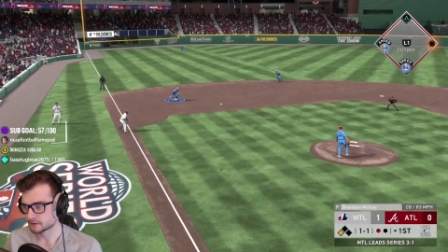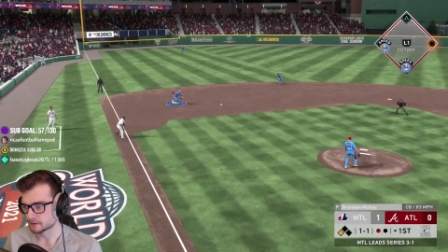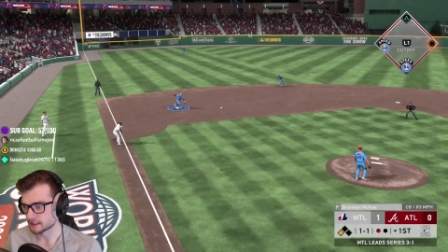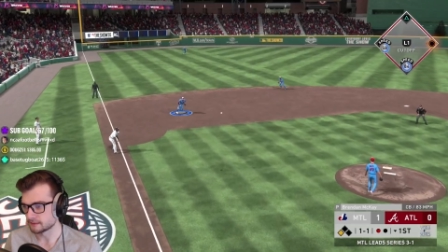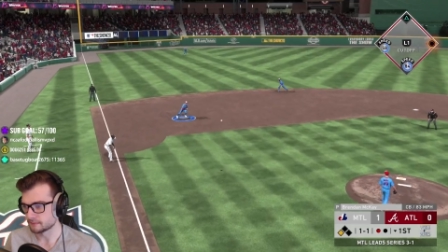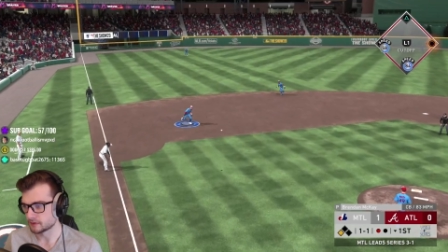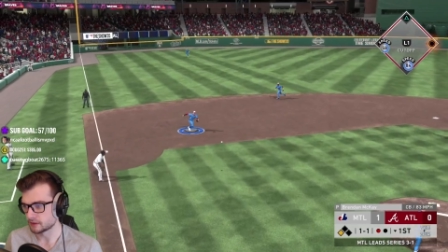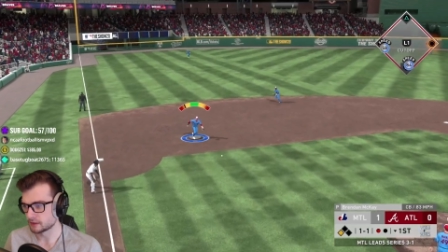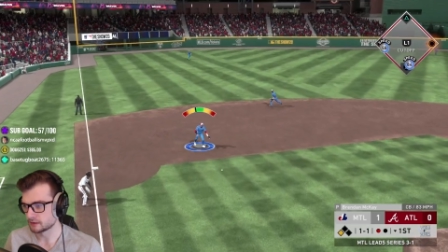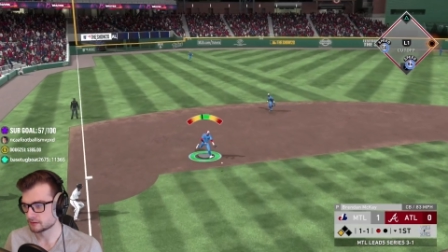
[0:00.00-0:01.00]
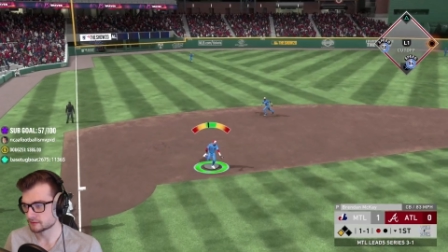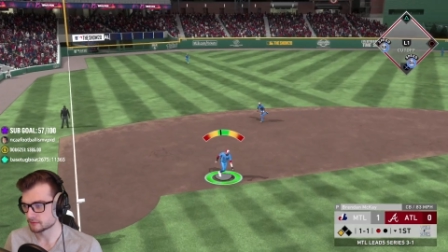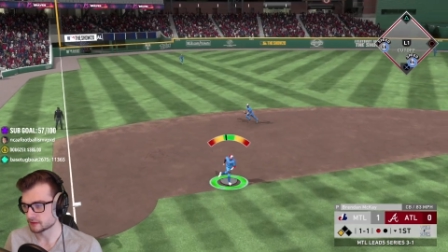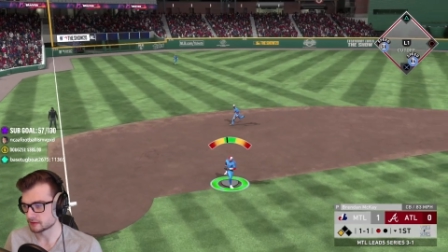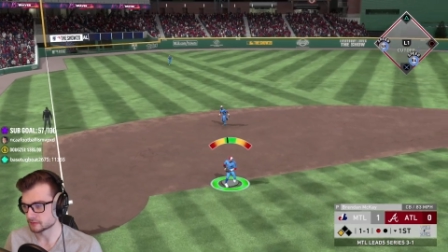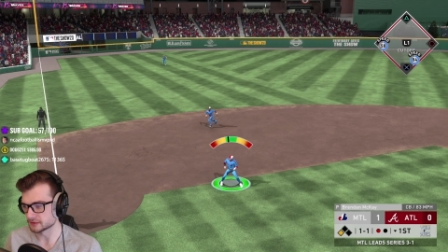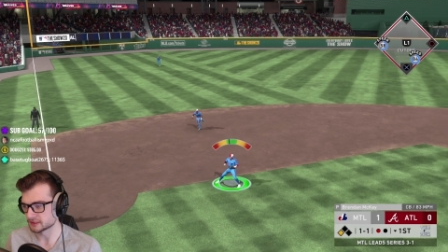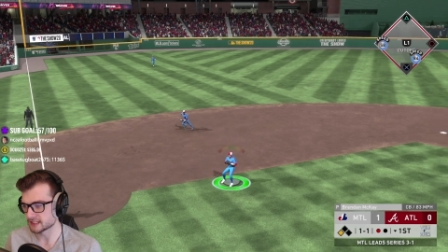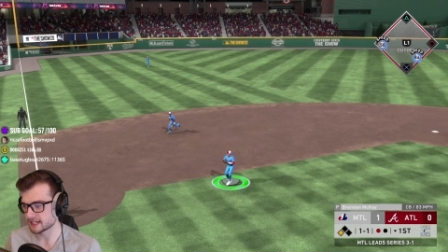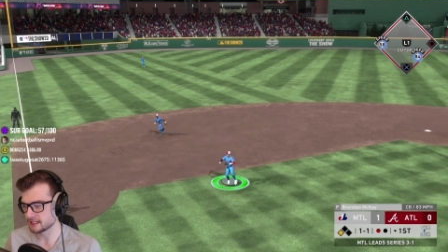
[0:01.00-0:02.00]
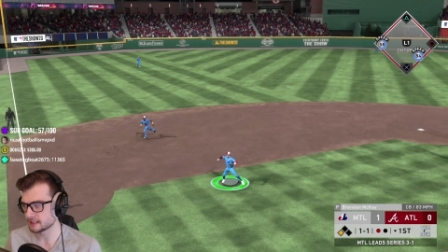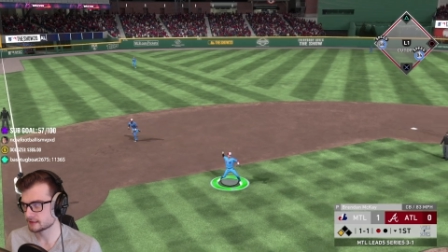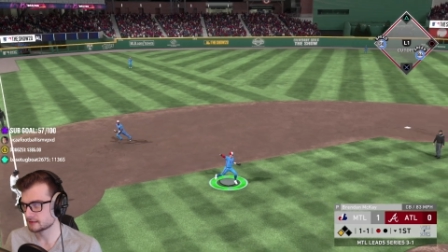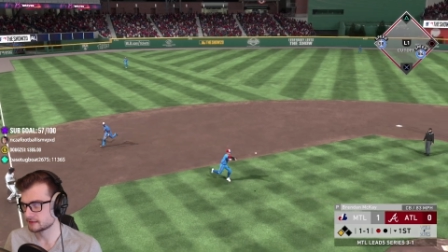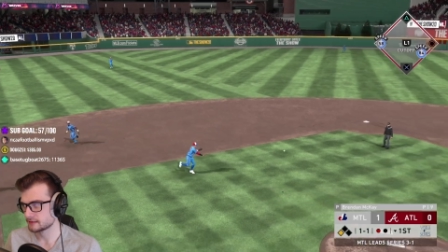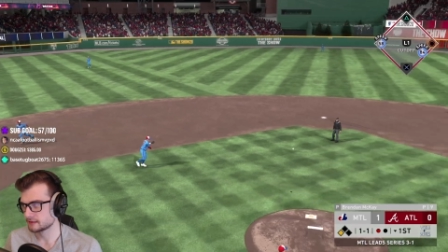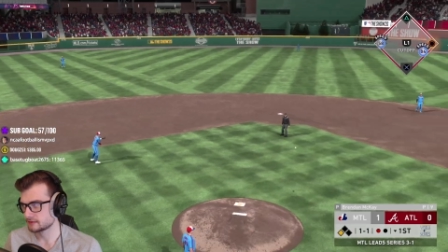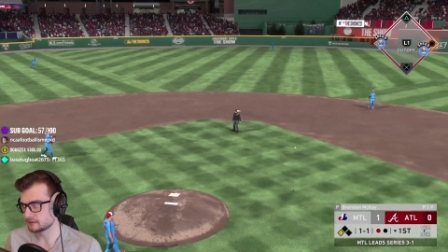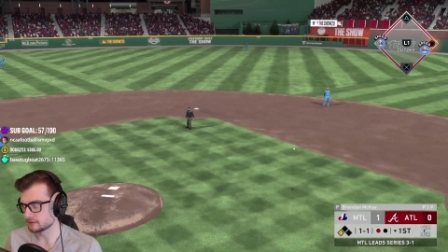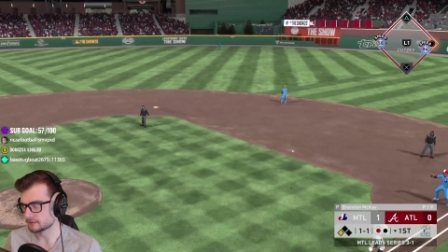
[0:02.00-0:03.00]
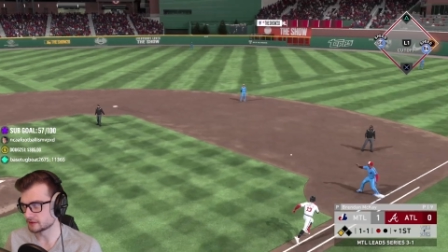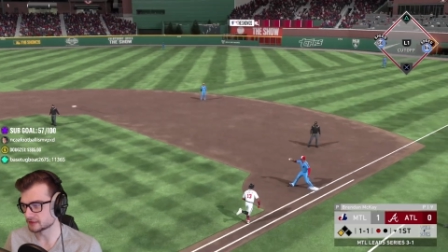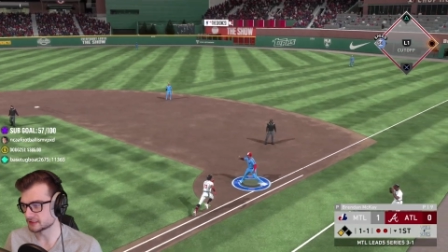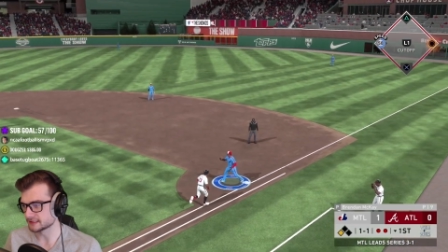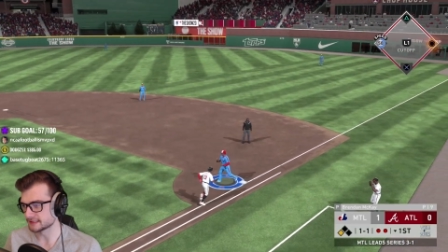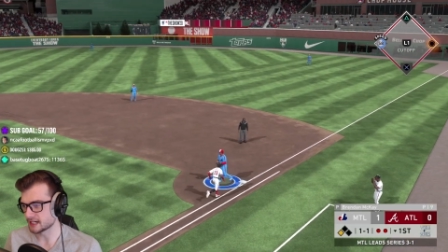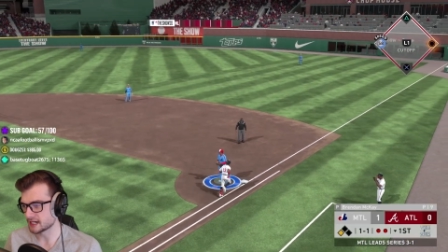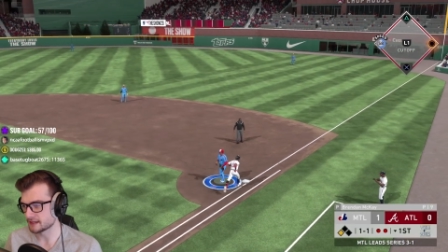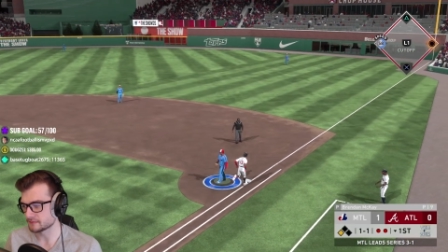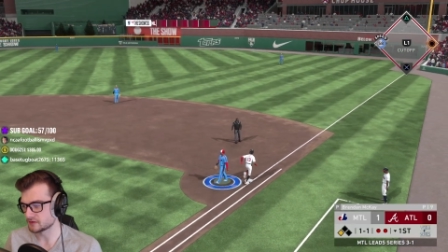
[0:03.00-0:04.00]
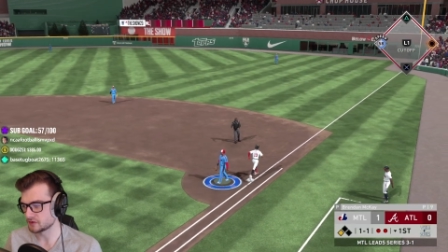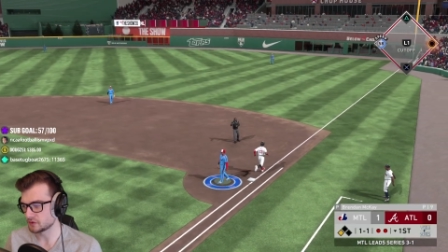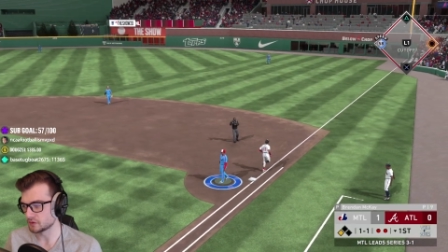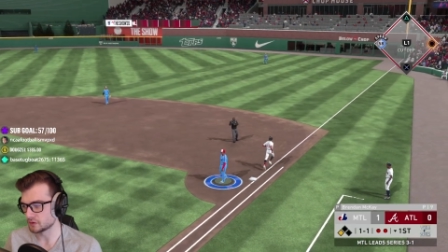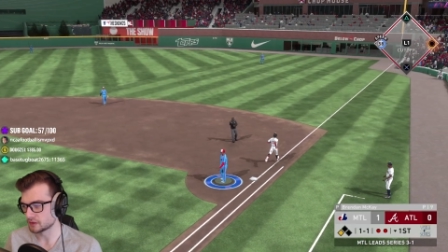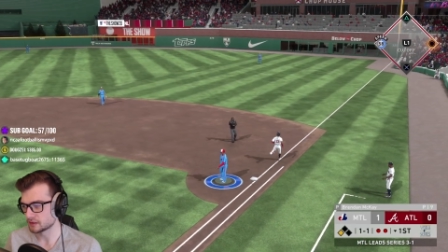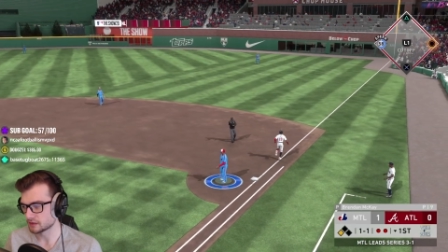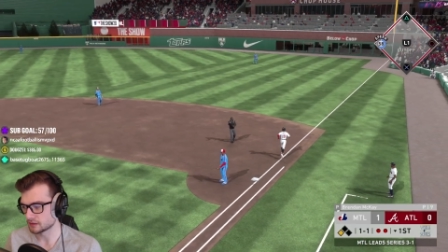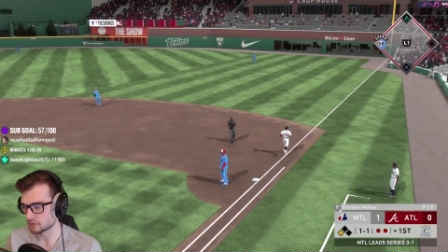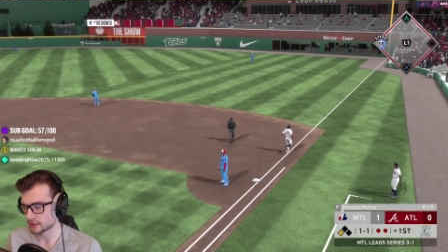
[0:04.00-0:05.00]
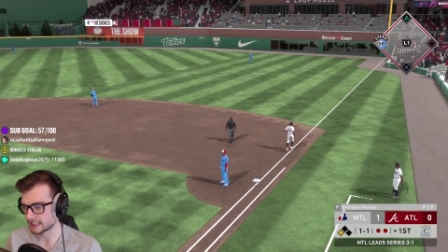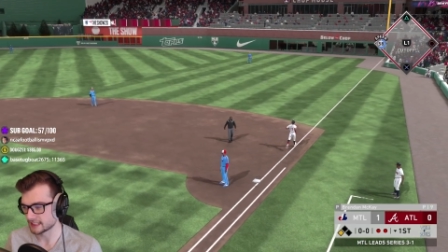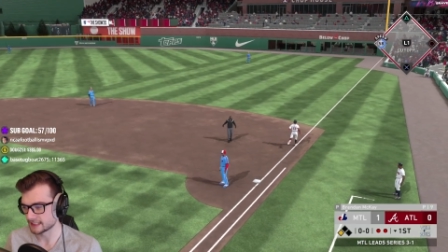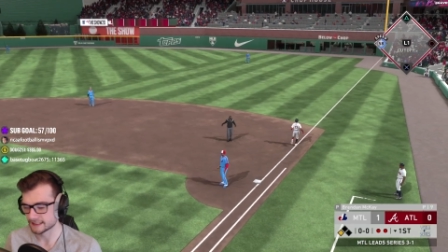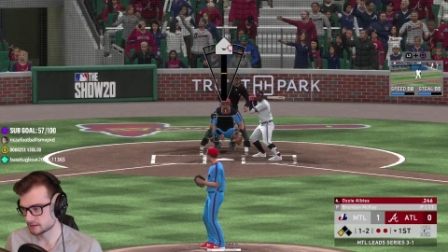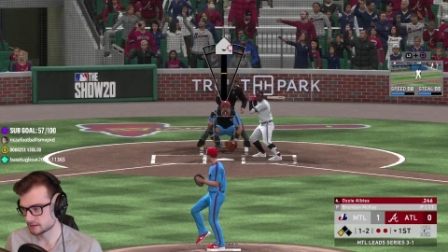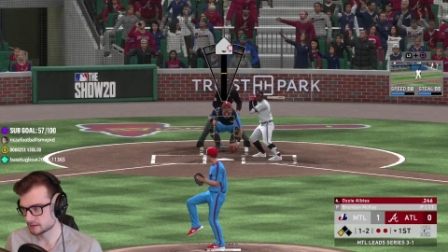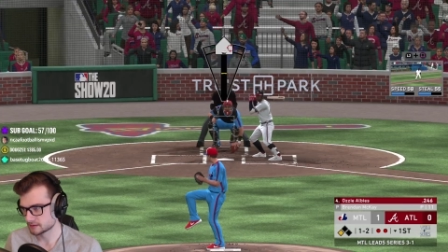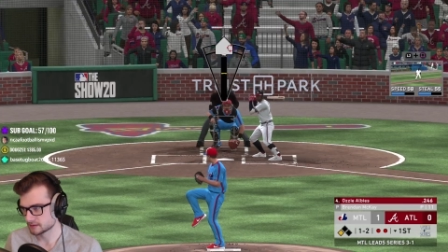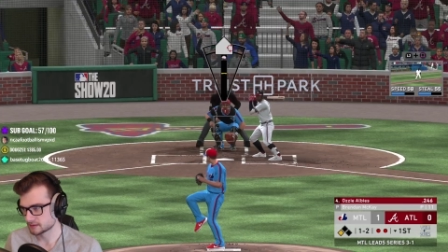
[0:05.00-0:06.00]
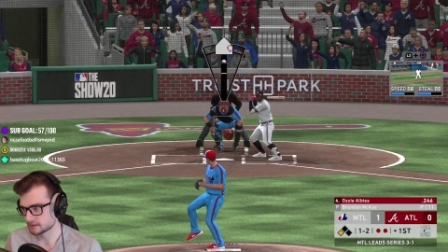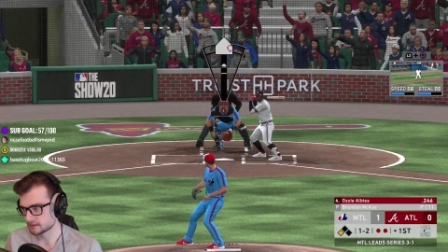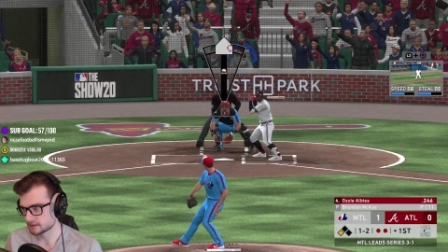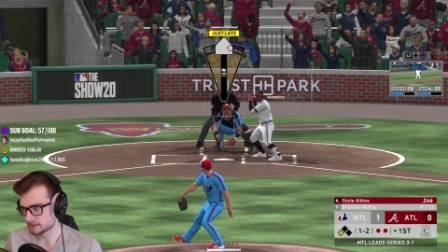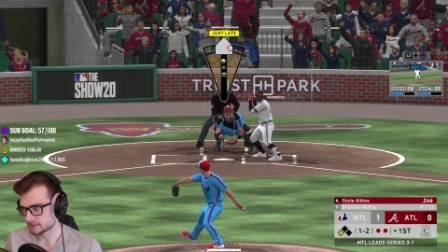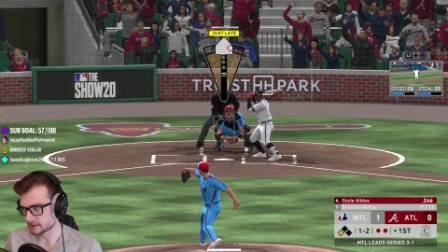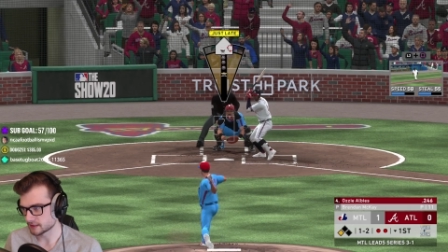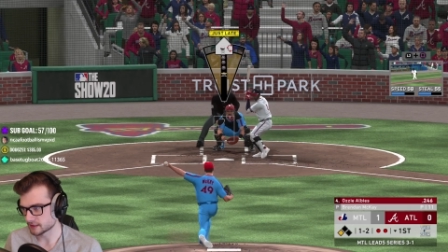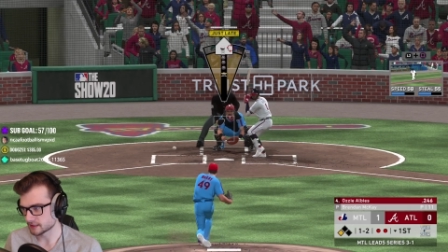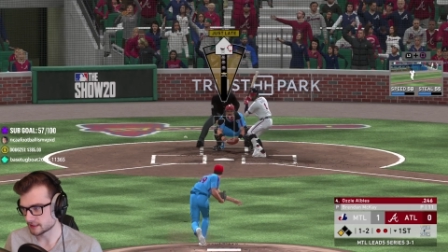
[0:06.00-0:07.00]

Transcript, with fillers: Ground ball. Runner will stay. Third of first in time, two away. See if I can get